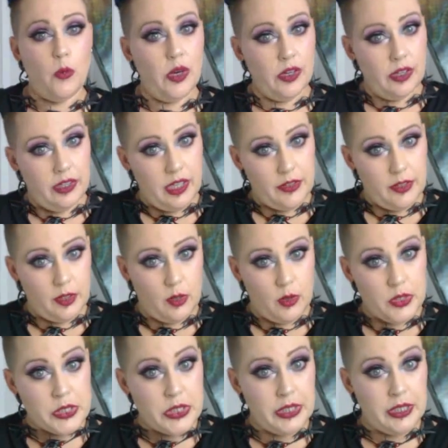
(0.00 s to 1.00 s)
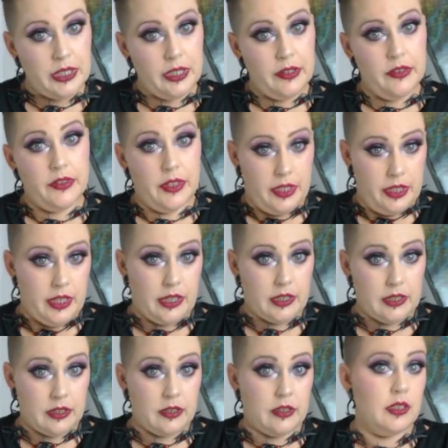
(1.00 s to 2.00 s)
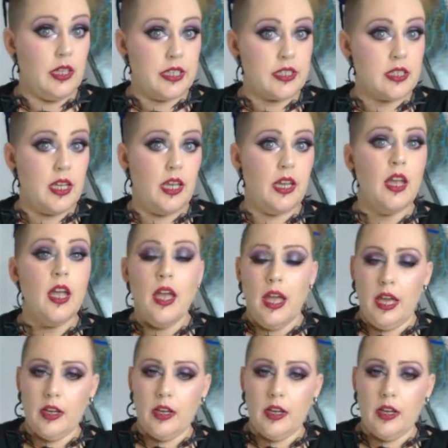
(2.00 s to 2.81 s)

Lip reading: wear another corset the next day,